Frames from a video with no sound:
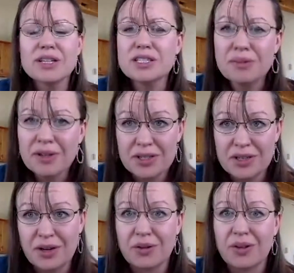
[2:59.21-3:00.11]
And so I just
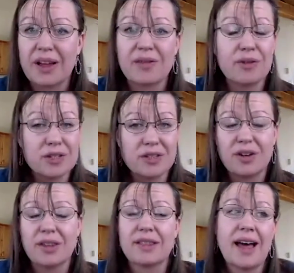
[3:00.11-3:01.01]
want you to know,
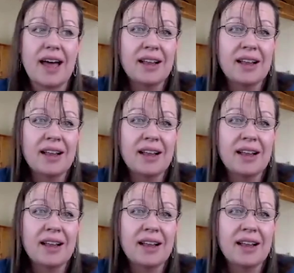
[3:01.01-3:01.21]
first of all,